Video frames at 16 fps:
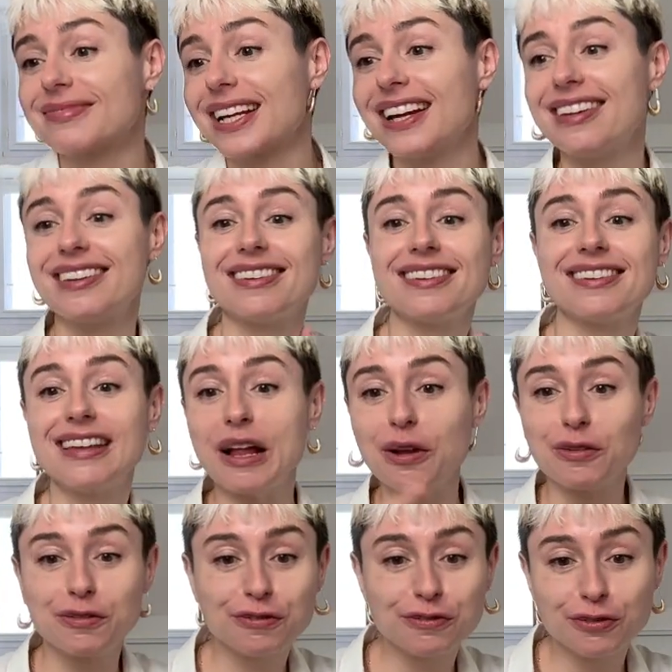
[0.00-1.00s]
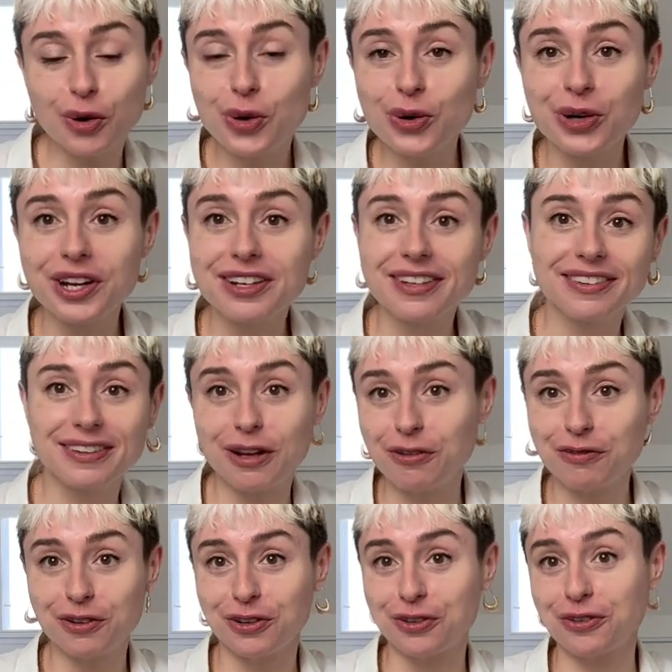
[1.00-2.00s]
selfhood,
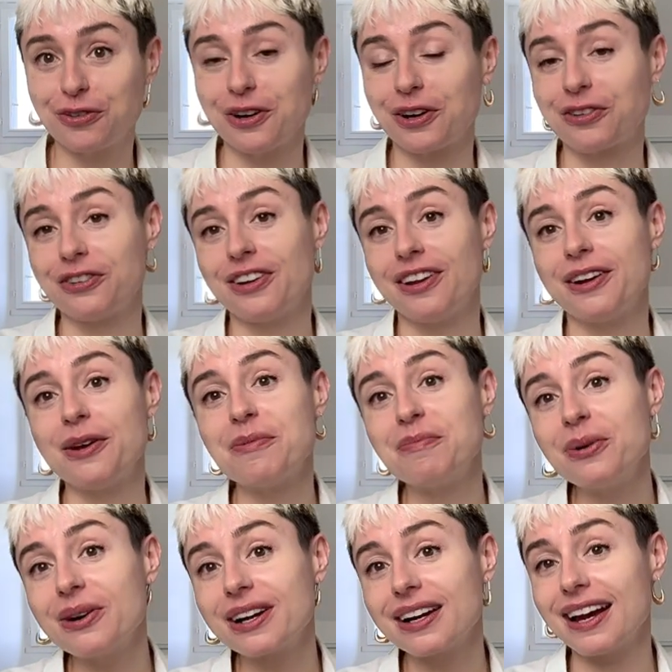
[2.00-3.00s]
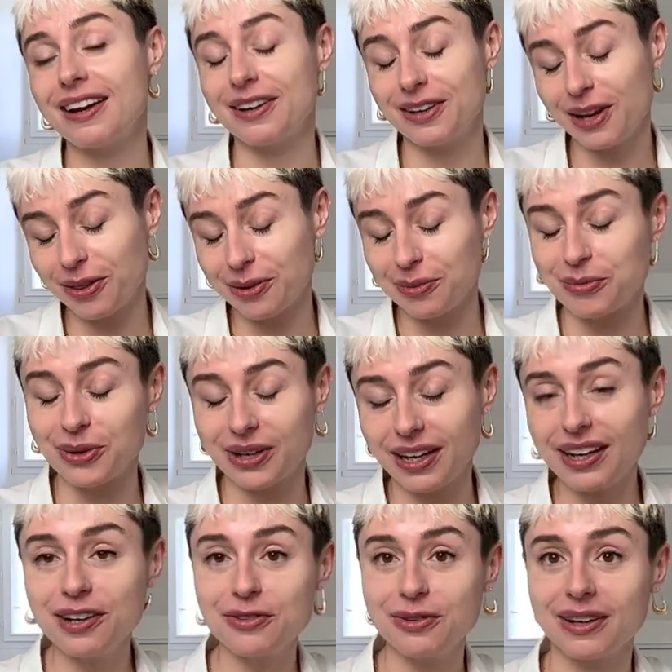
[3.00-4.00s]
self-construction book, and another book
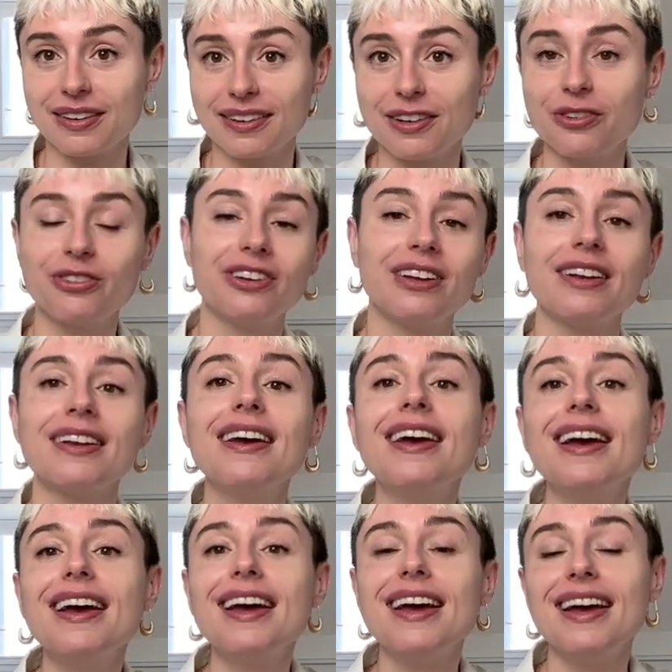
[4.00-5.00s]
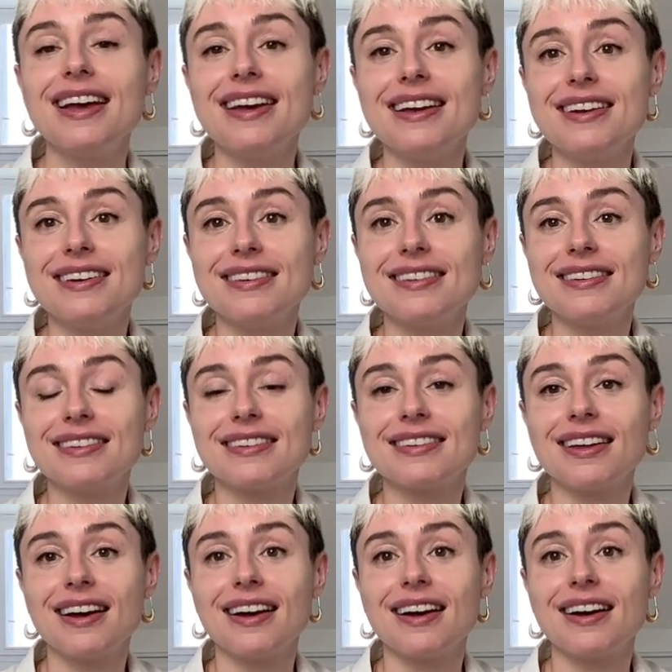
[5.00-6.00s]
in translation, is
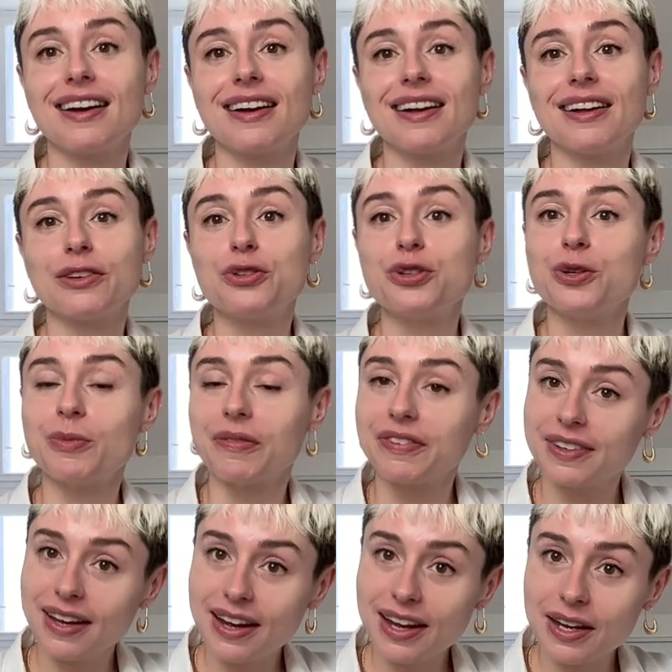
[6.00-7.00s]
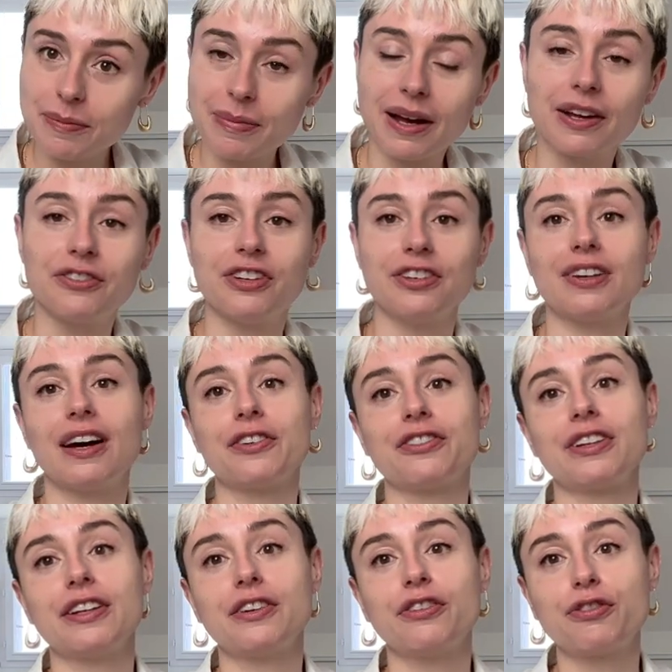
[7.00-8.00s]
Tomb of Sand by
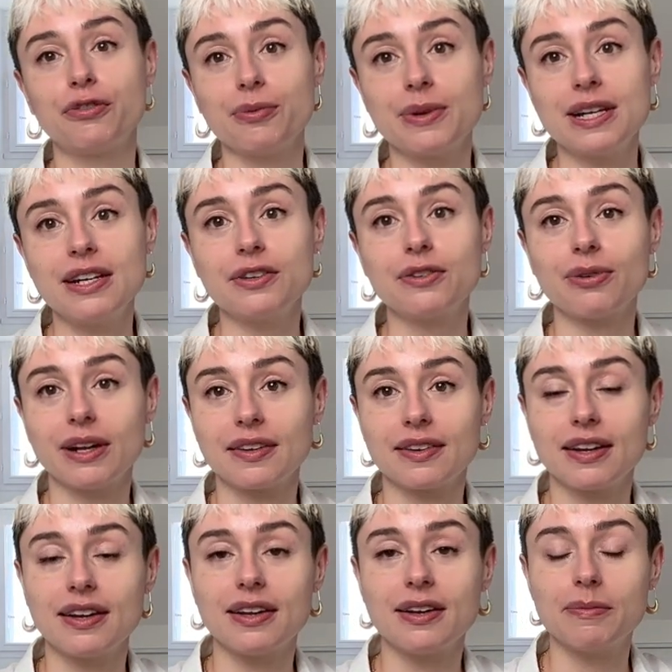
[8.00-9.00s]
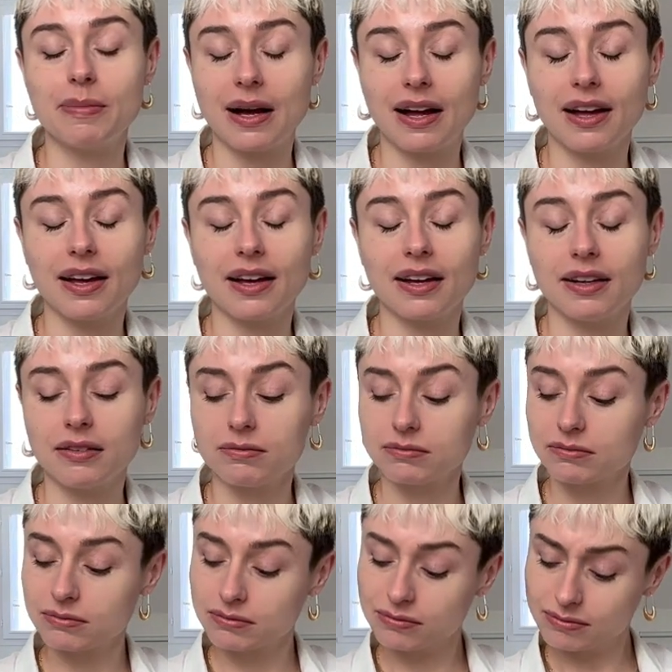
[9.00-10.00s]
Geetanjali Shree, translated by
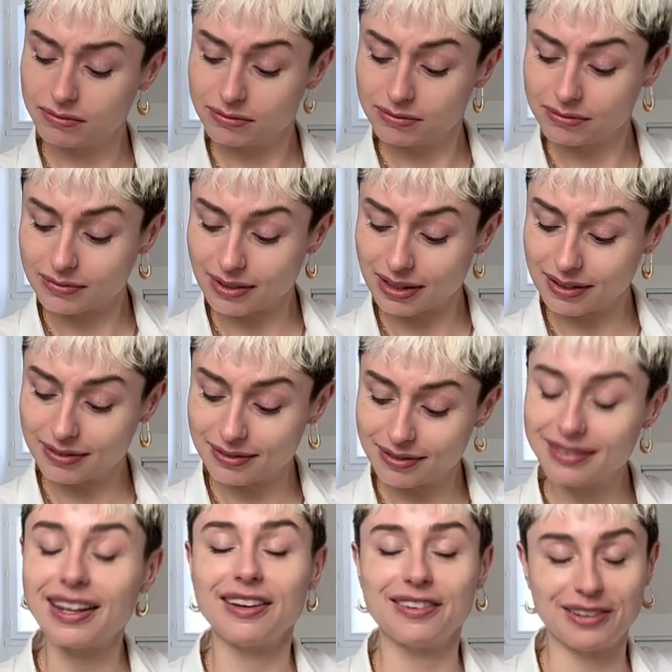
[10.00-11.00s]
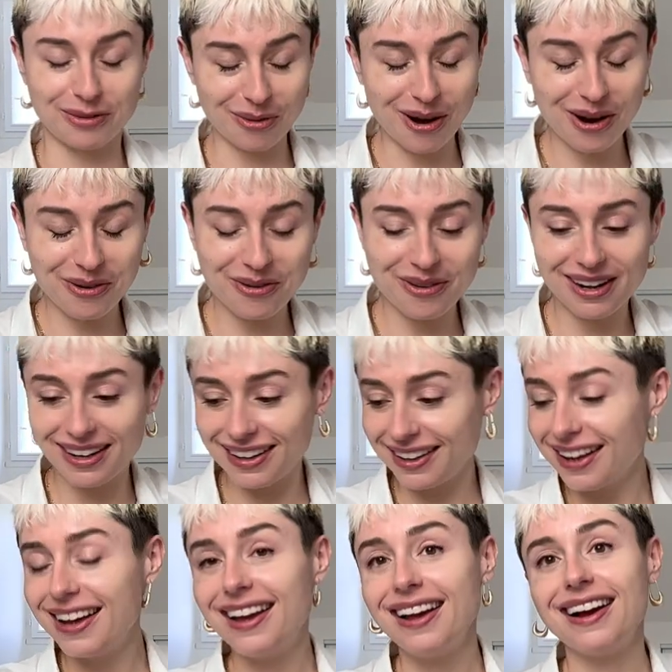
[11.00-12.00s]
Daisy
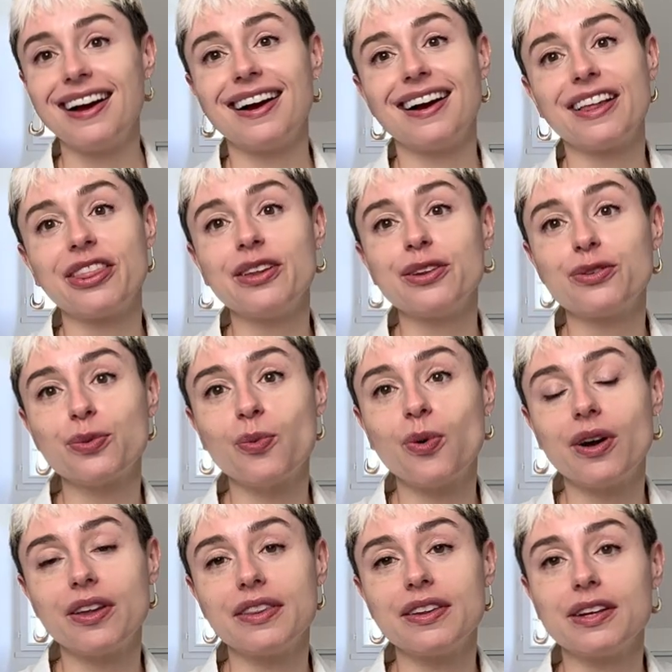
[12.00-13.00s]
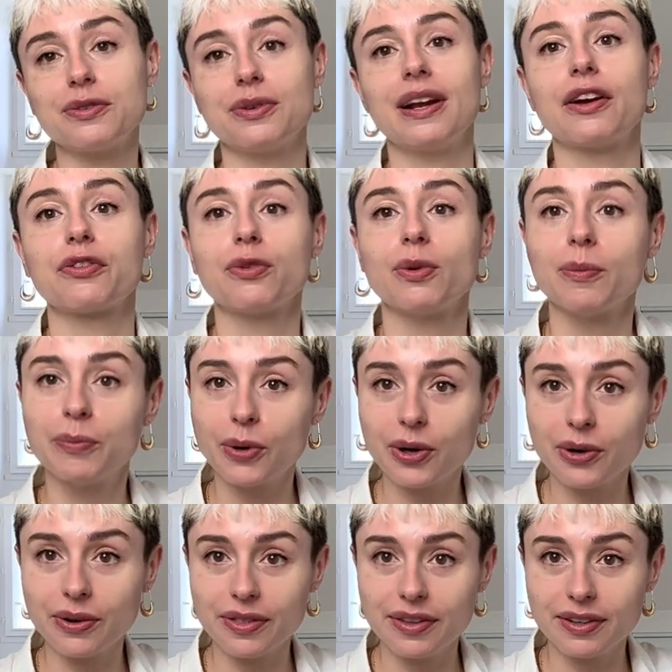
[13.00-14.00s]
Rockwell. This won the International
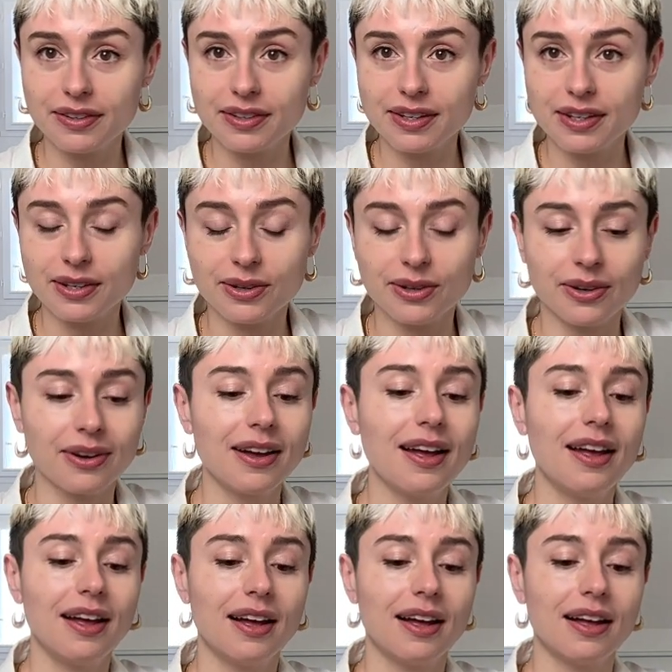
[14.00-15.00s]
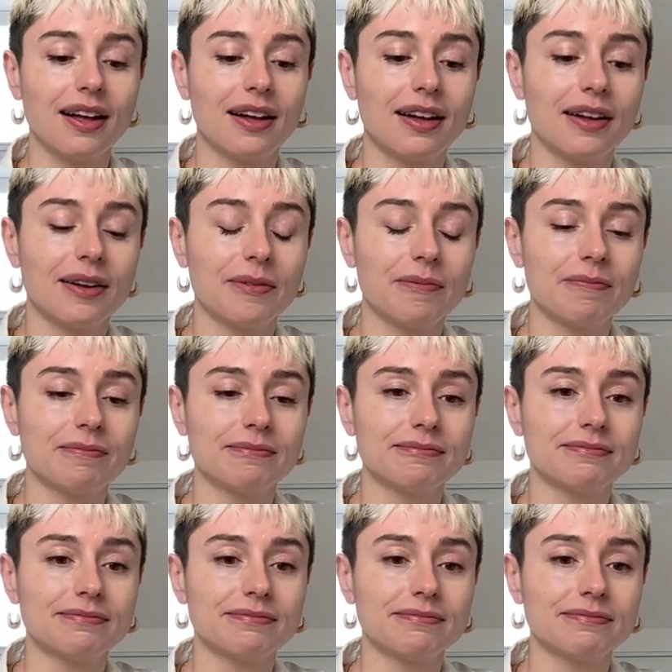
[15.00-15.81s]
Booker this year. A